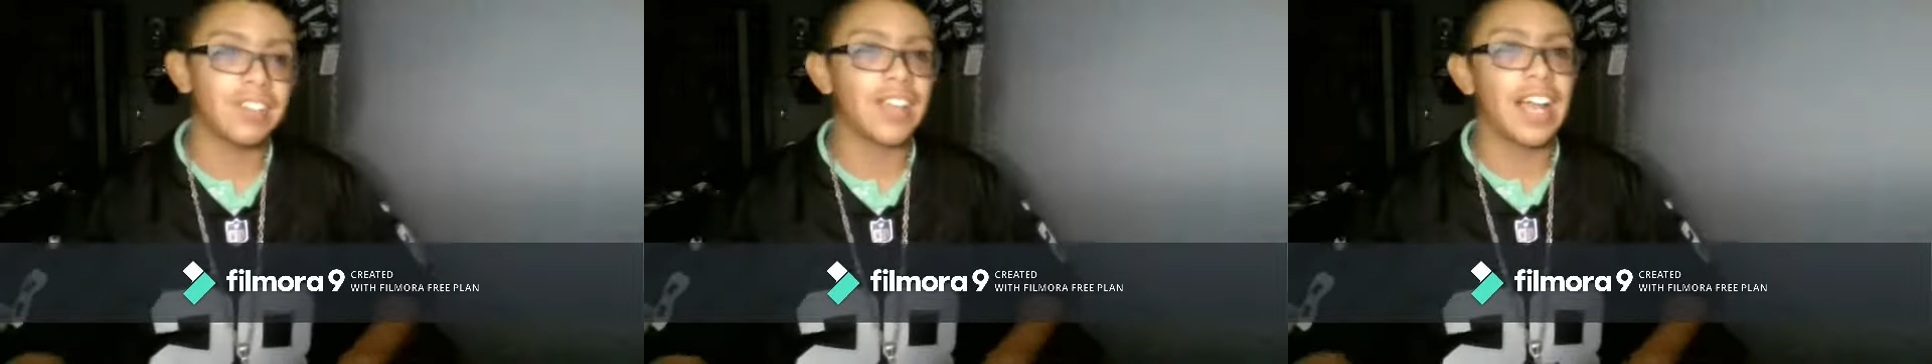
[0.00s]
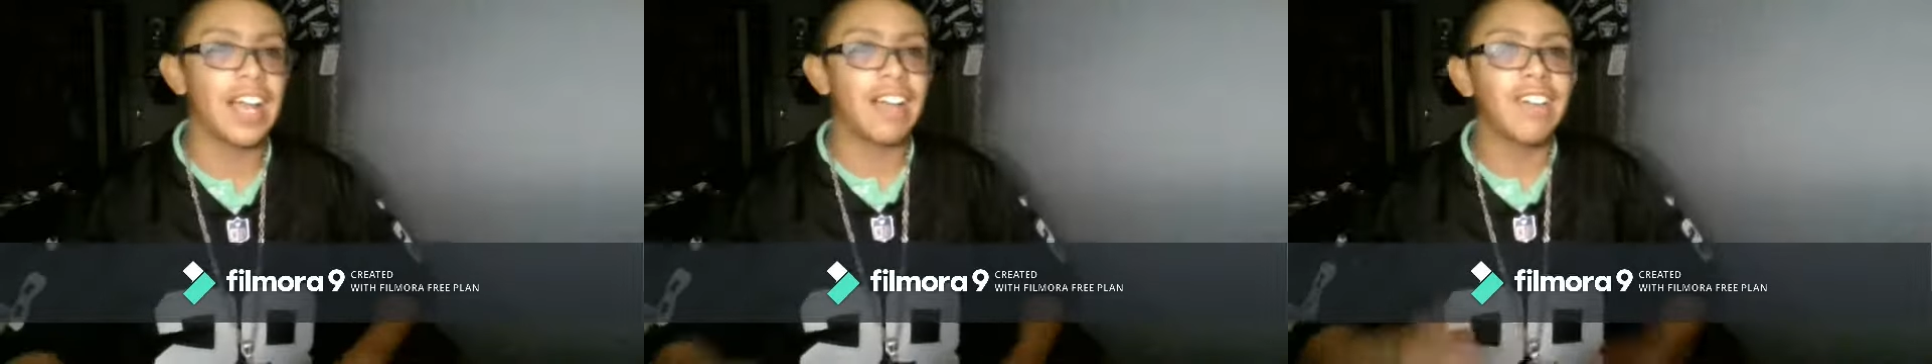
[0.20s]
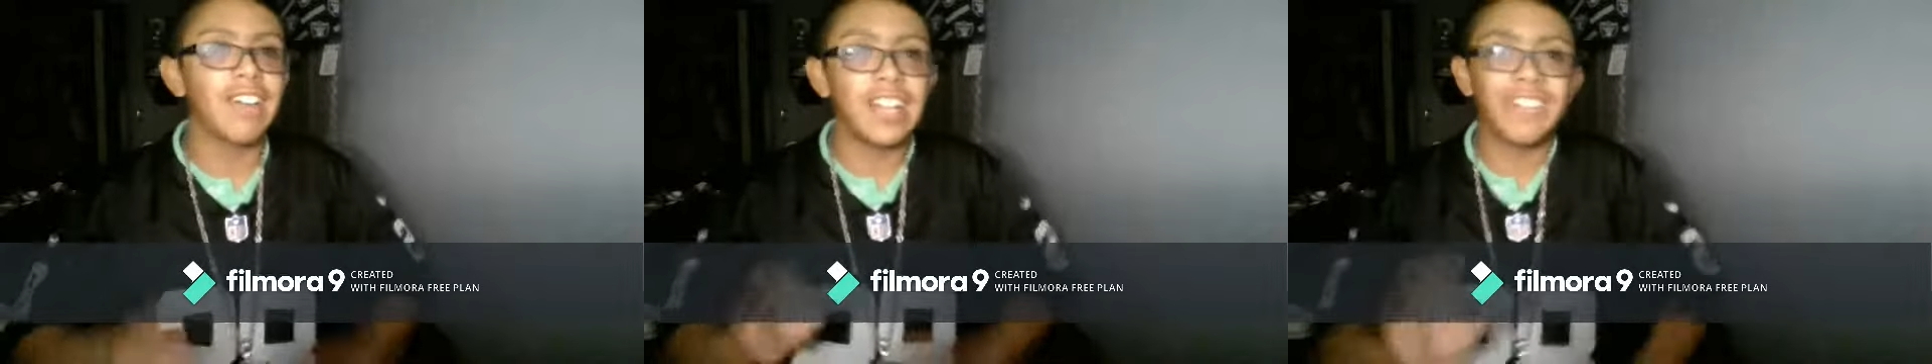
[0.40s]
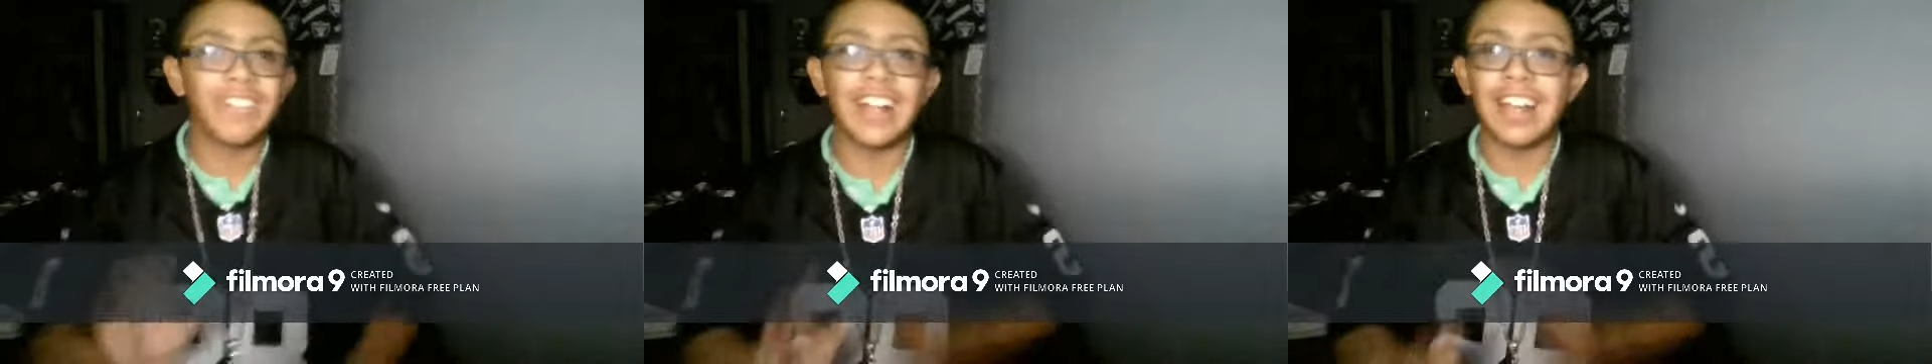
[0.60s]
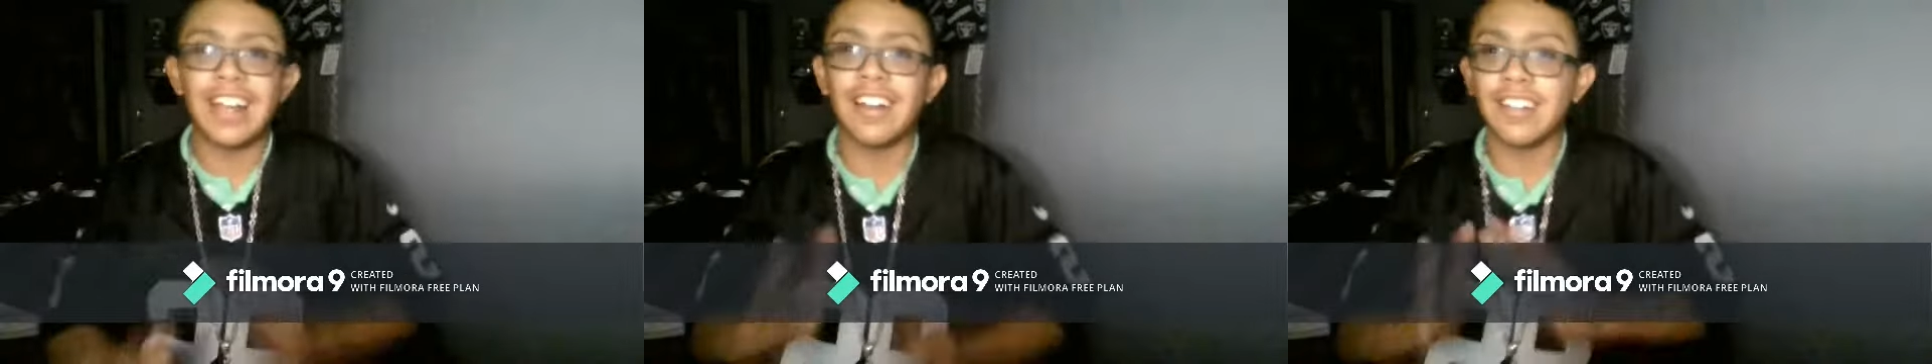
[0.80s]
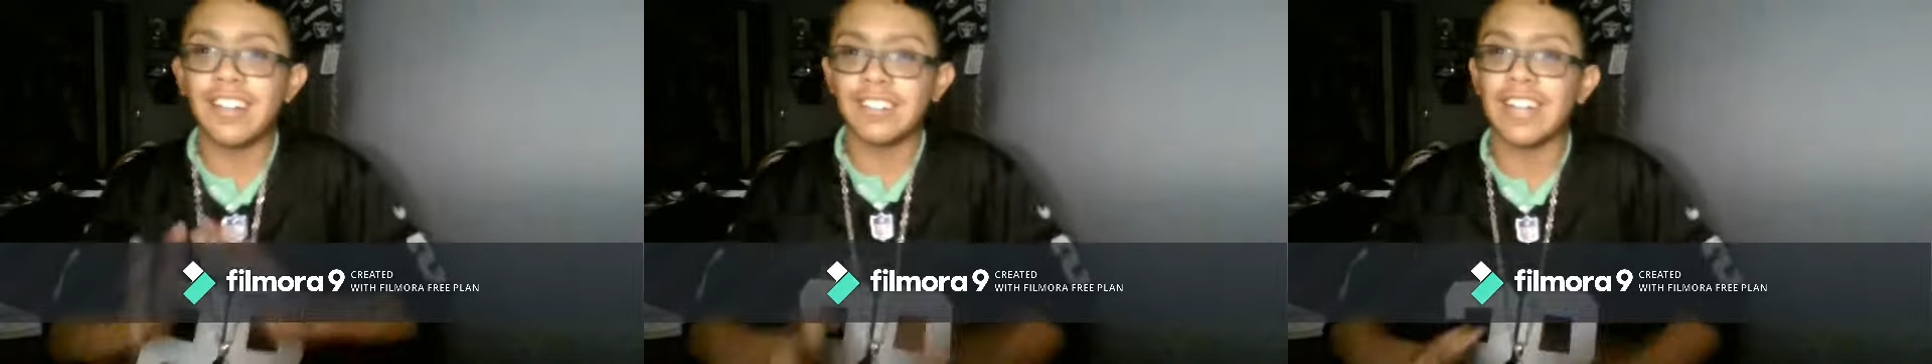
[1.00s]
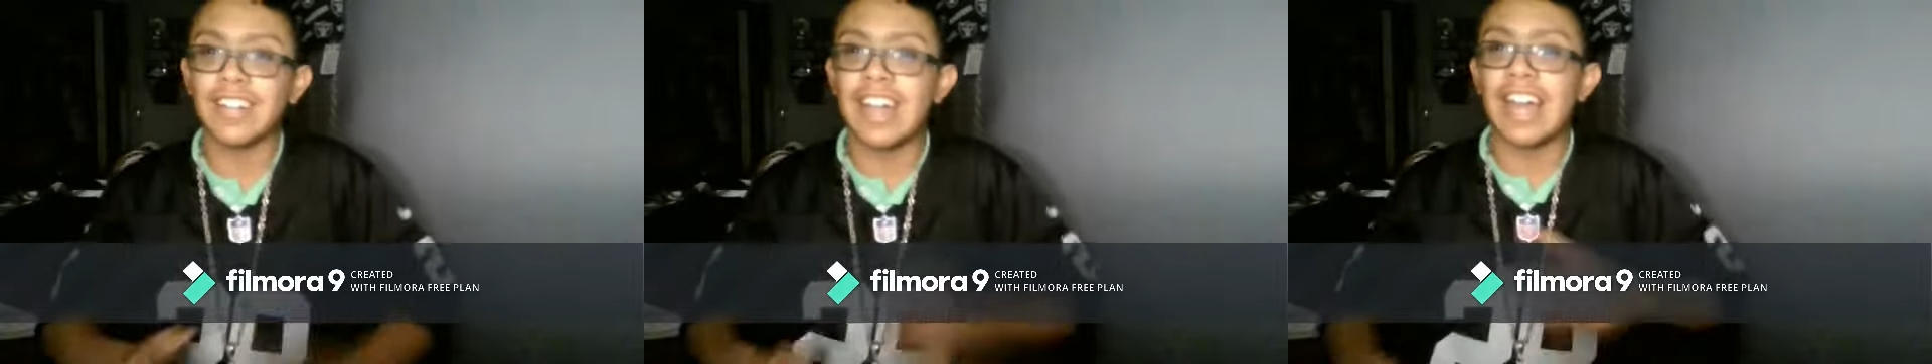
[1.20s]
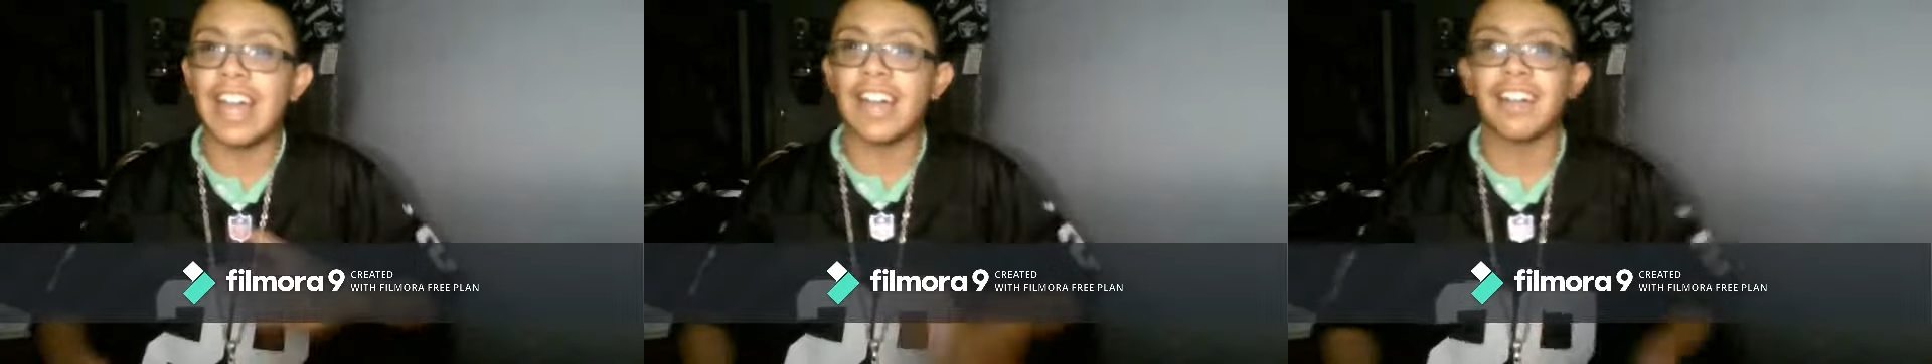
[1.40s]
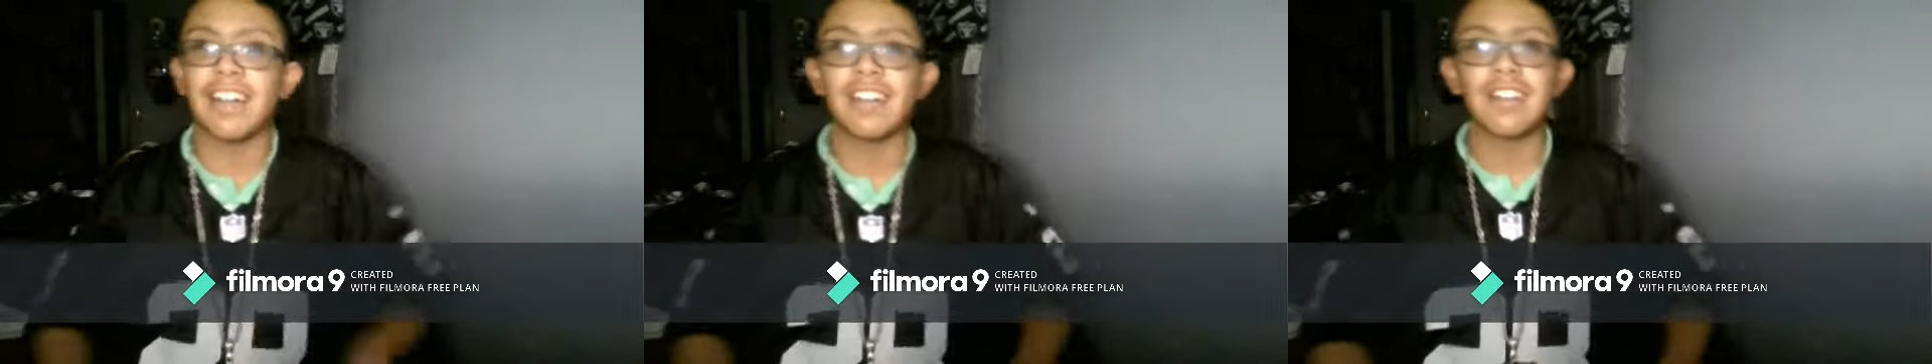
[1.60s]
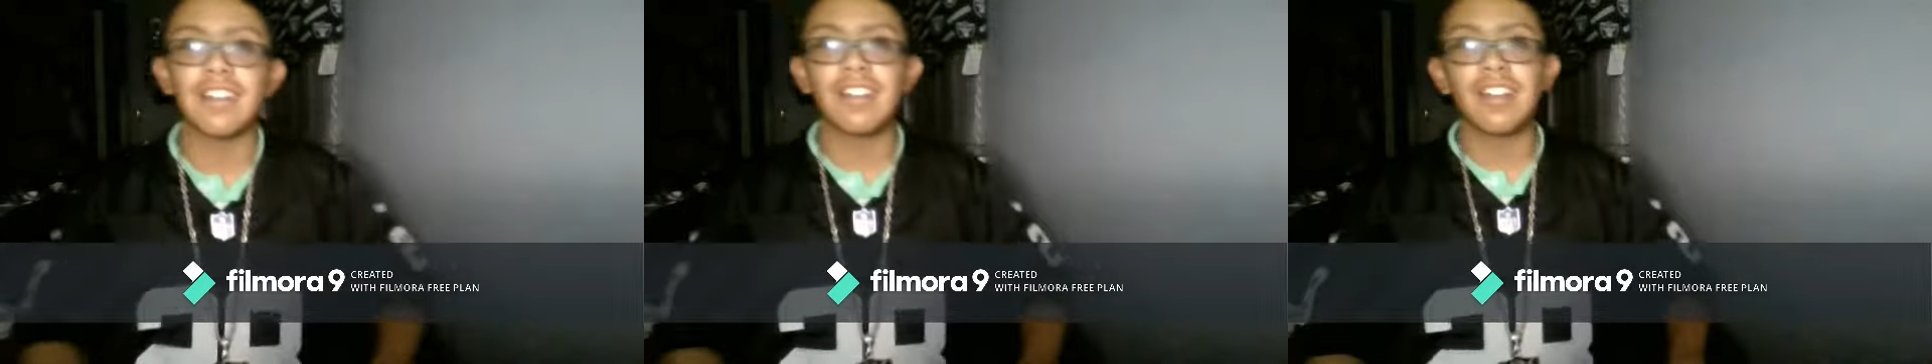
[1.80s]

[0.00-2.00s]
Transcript: we got quick players, we got,